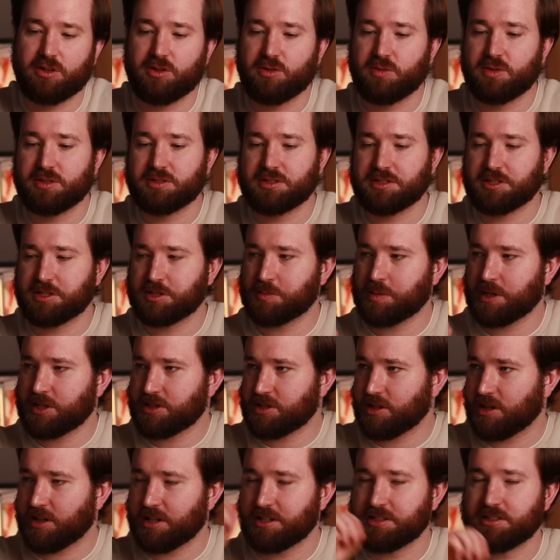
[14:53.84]
who is
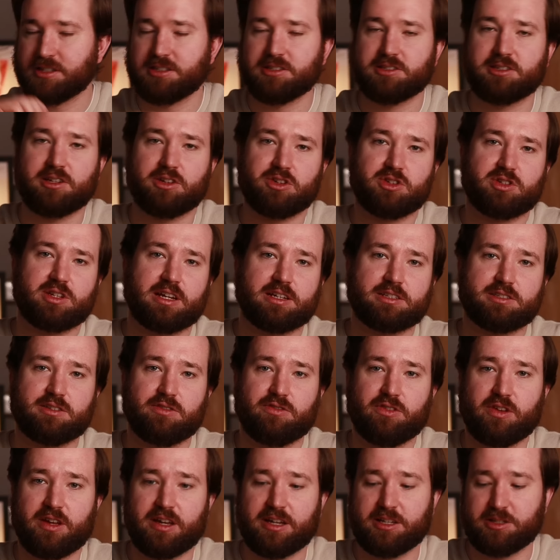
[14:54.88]
specialised in such tax
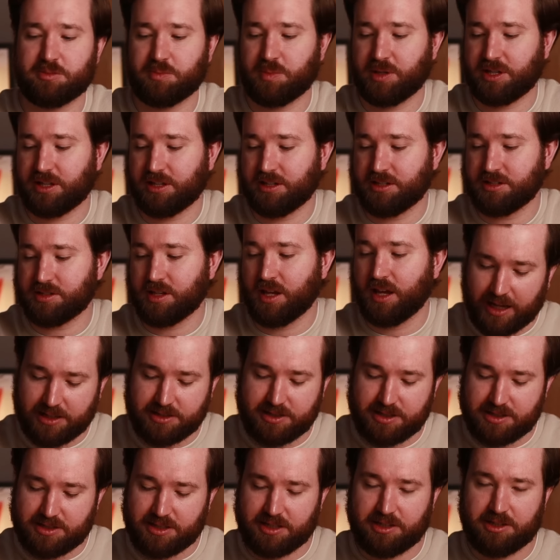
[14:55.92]
affairs, because
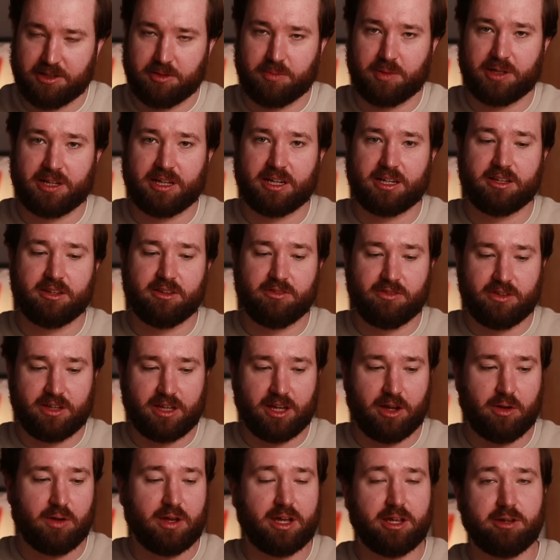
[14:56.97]
as I said at the beginning of the
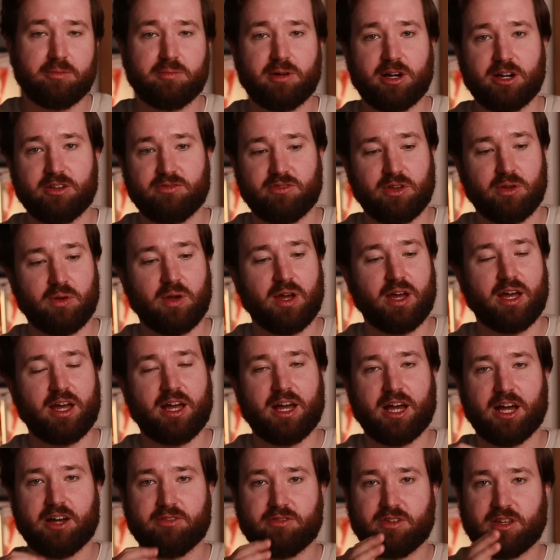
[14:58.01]
video, in my view,
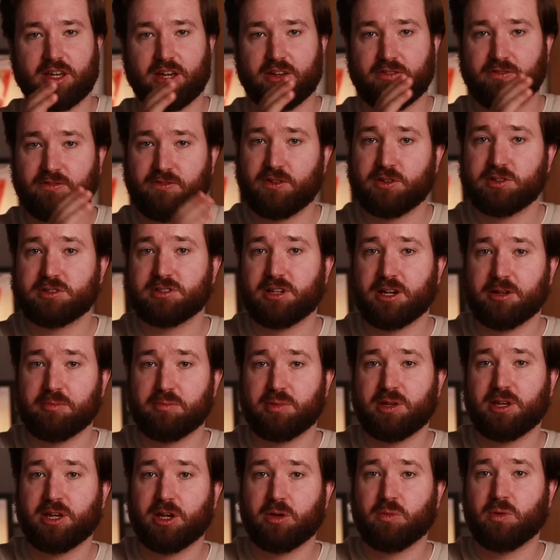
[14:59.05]
having a full-time
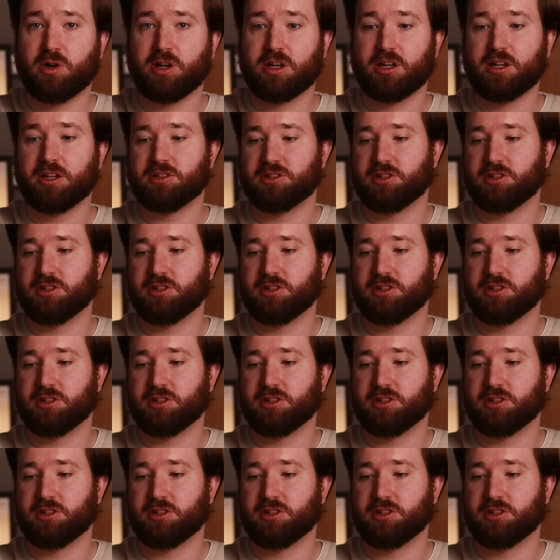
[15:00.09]
PAYE